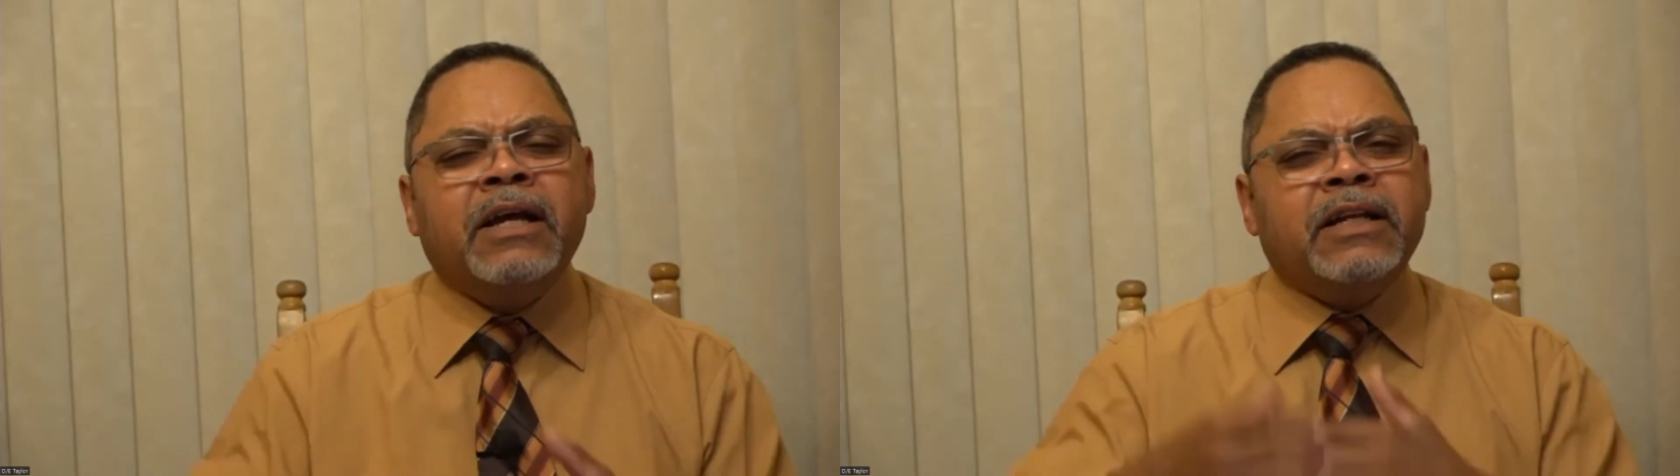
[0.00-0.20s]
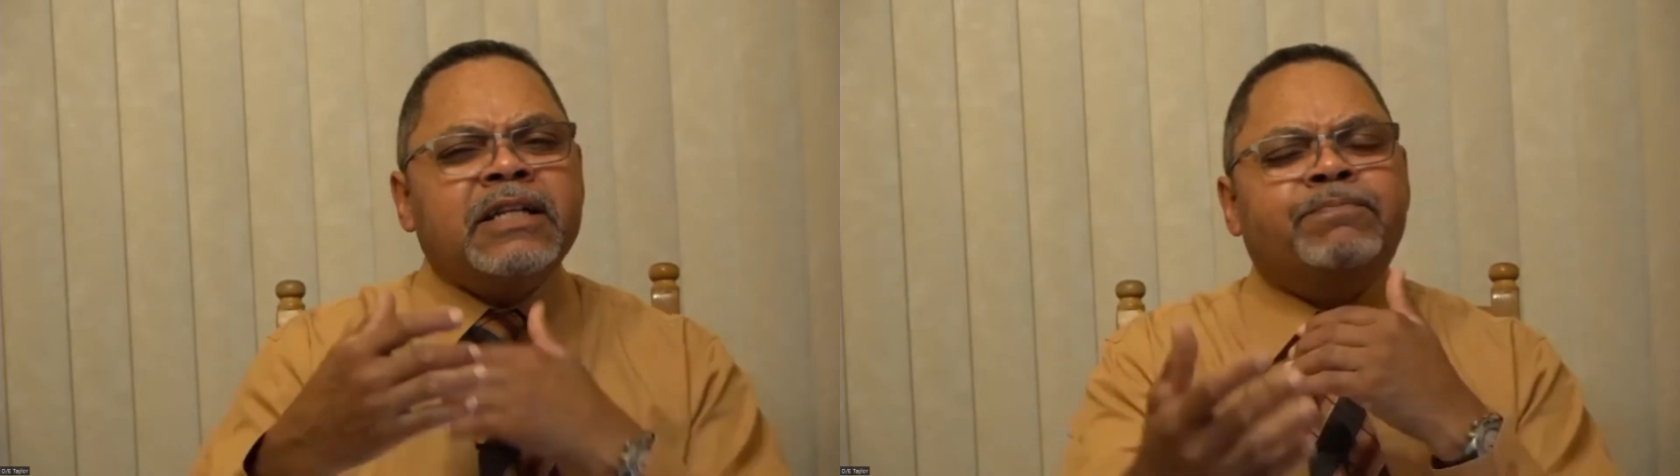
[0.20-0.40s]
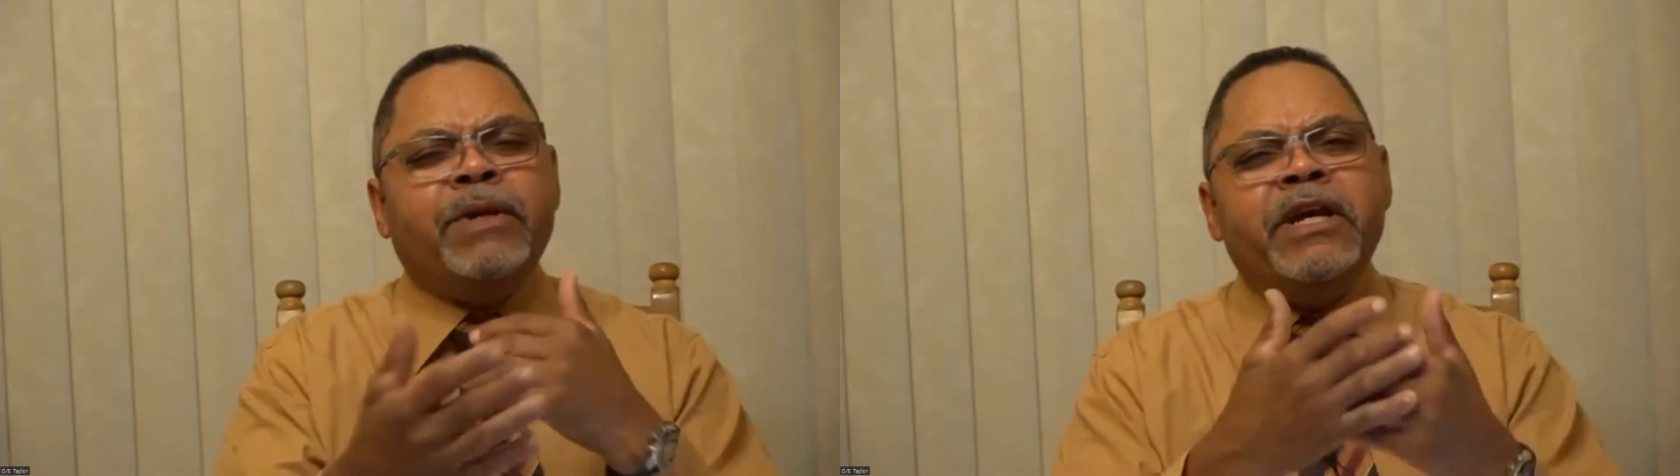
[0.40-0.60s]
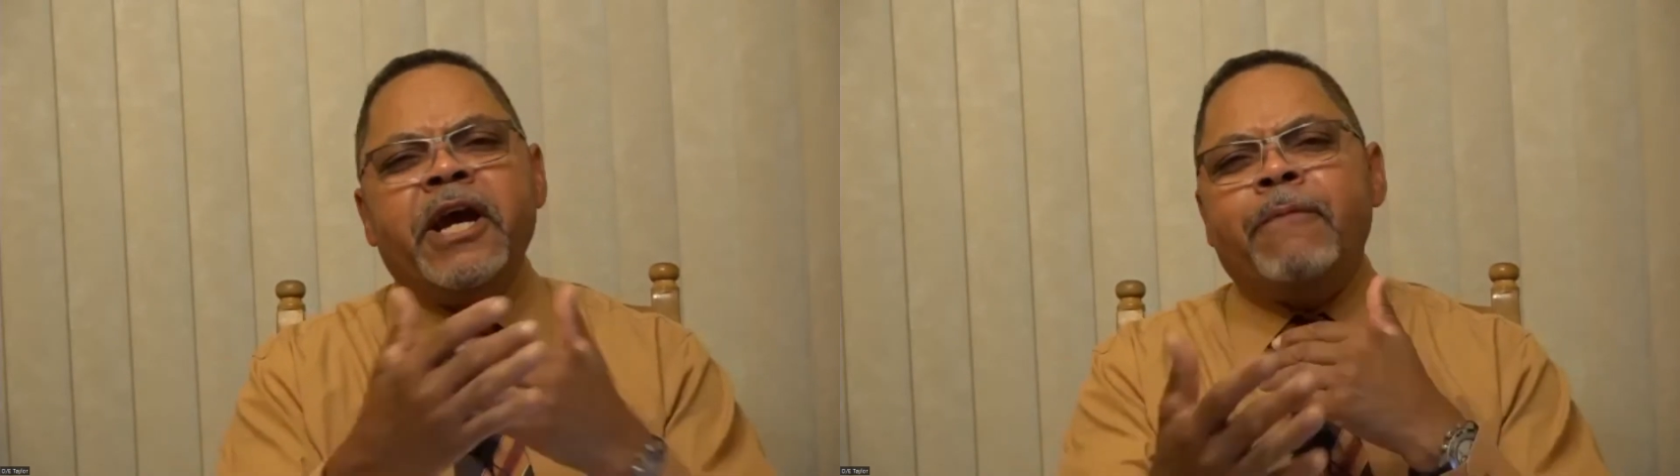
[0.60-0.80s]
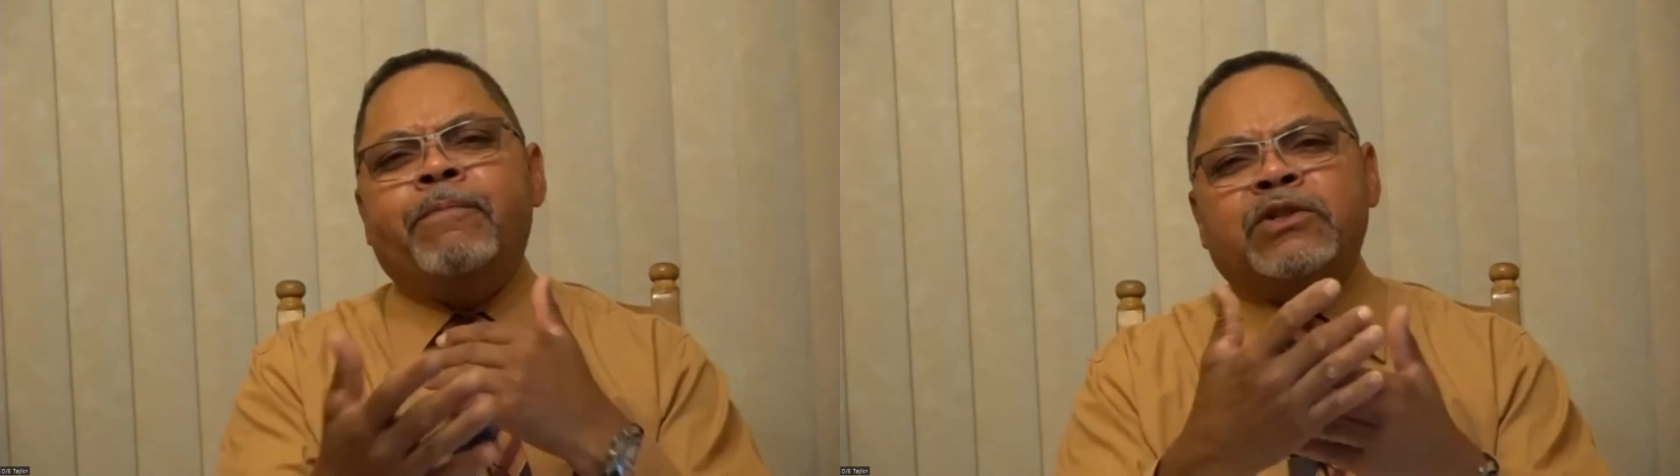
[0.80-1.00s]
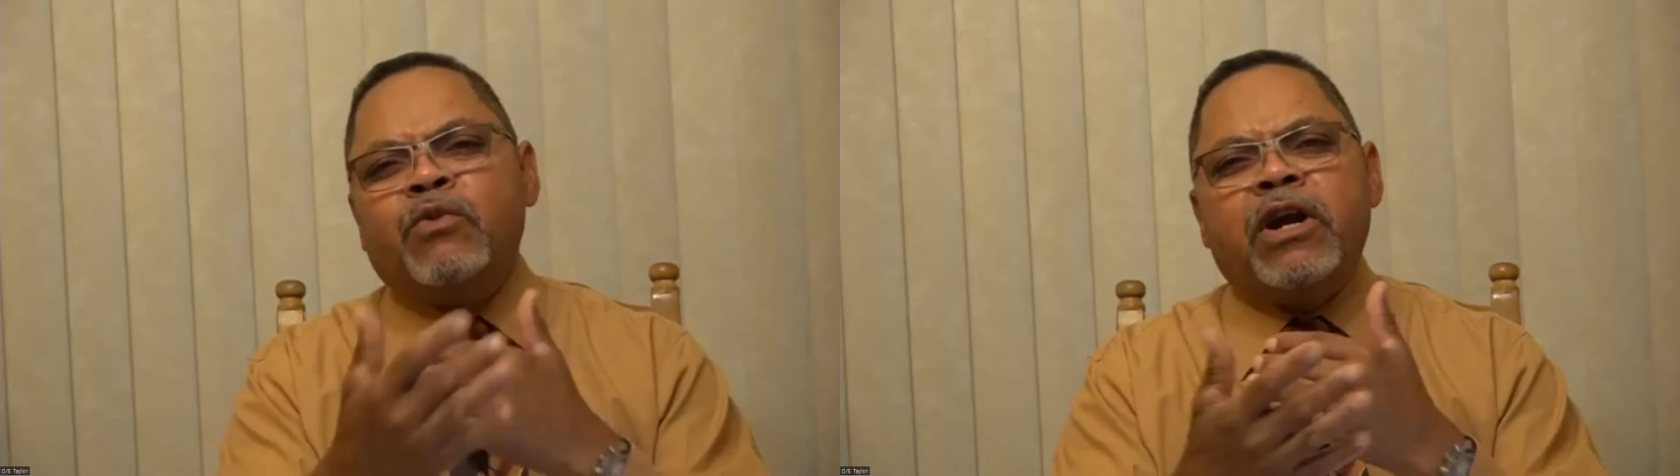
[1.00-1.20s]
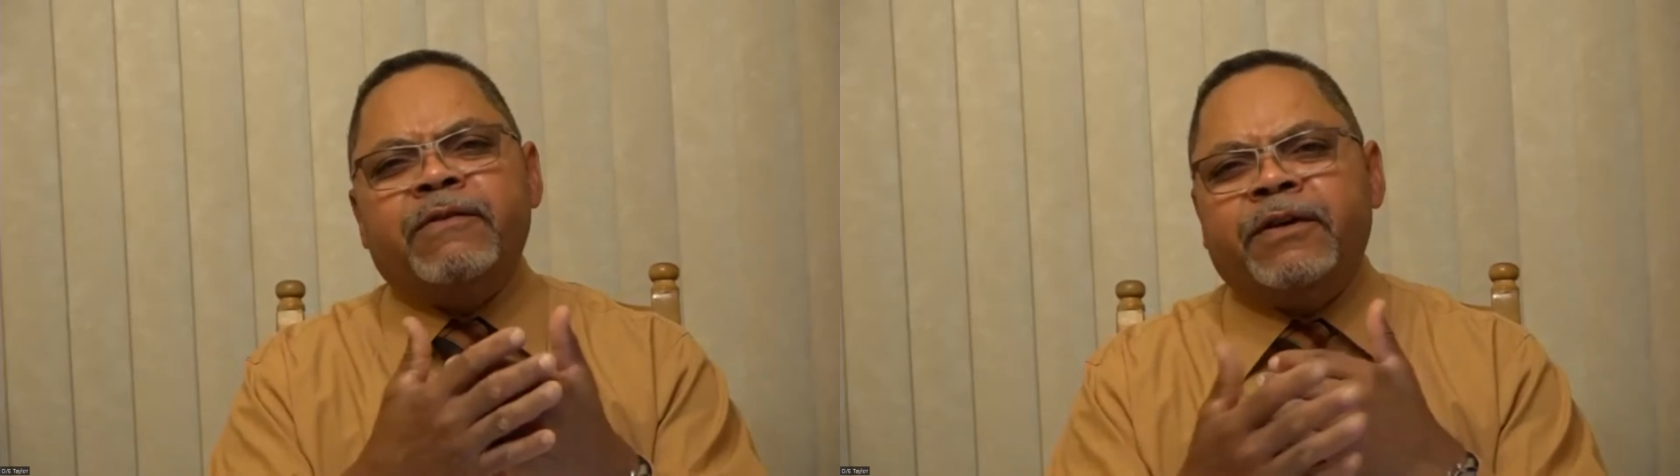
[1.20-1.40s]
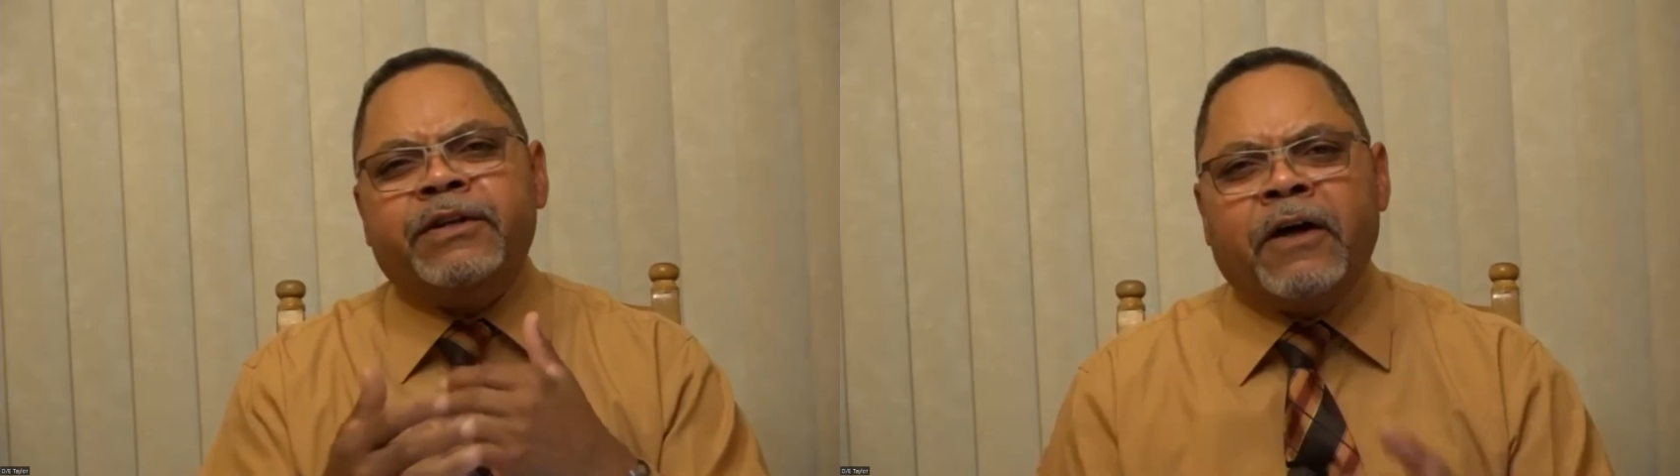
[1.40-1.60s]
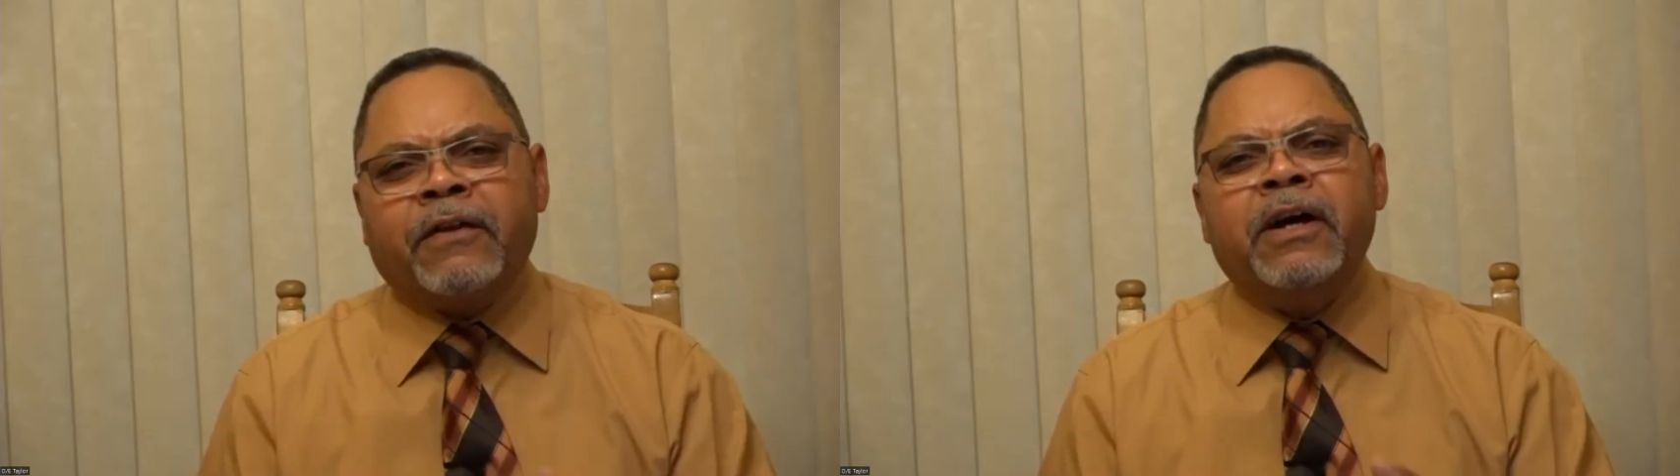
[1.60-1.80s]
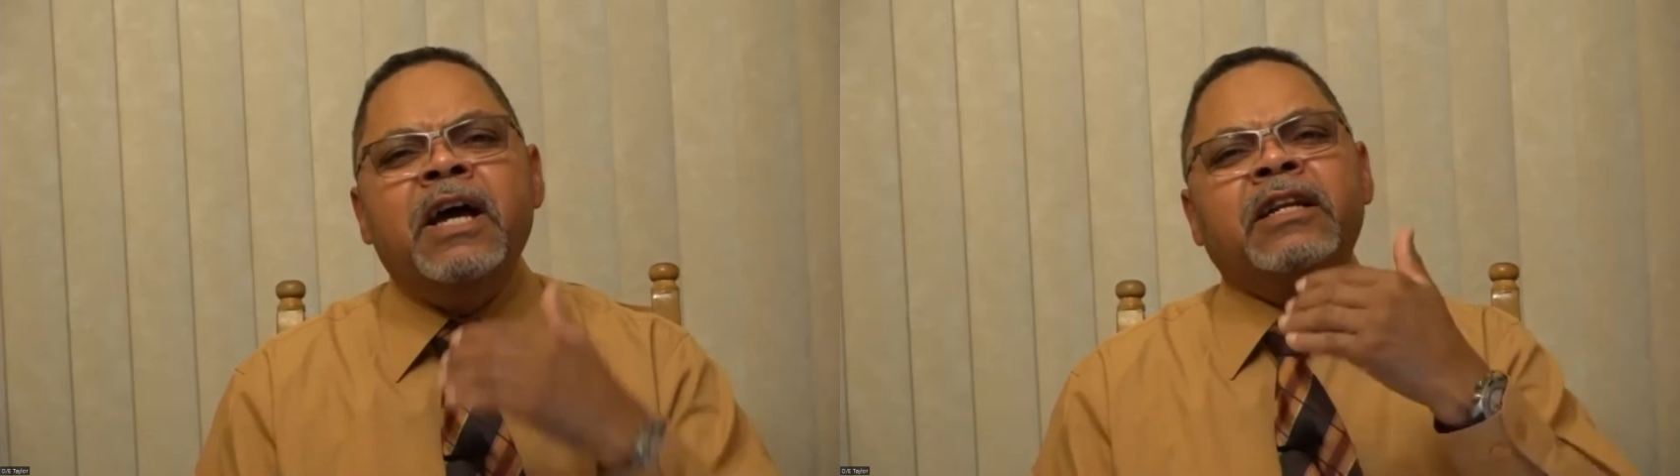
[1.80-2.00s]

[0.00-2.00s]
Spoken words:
Let's be helpers one of another.